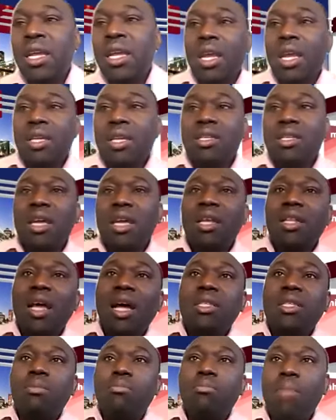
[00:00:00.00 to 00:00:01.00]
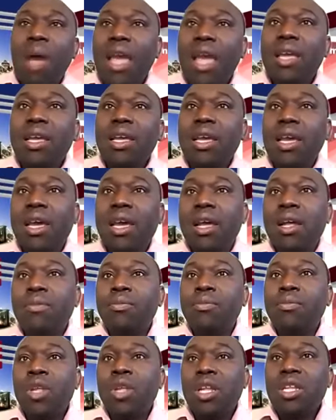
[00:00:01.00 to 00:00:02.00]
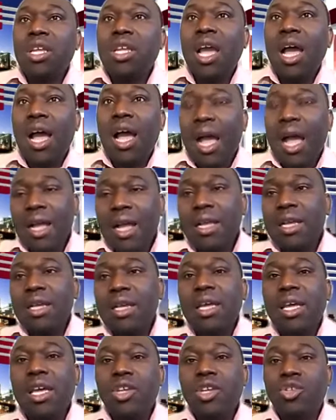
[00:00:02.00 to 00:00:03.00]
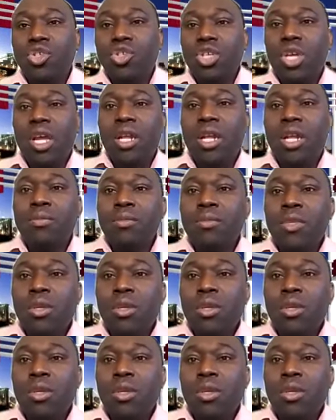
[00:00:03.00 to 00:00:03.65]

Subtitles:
It said that Michael, the archangel,